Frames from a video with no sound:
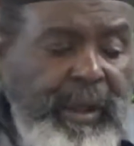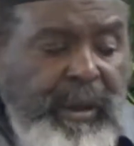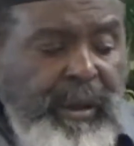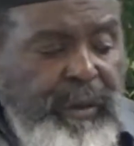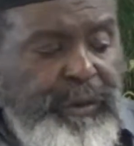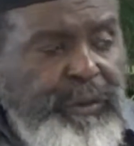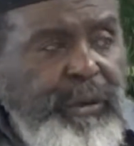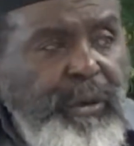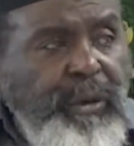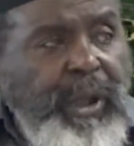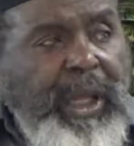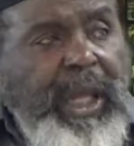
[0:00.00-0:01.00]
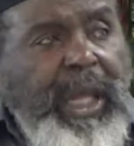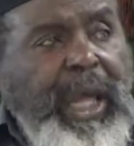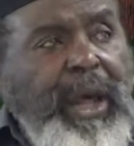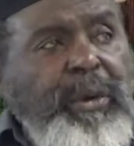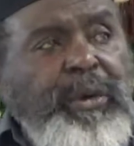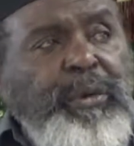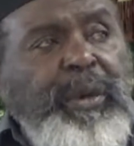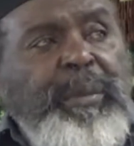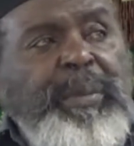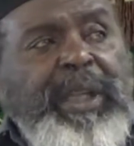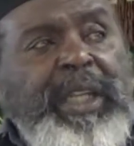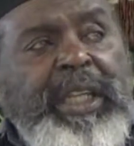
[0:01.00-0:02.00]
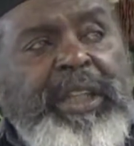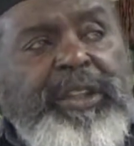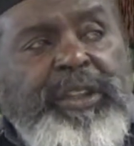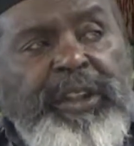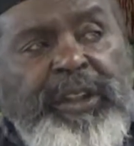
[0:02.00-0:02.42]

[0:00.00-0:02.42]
Also, how would we be getting to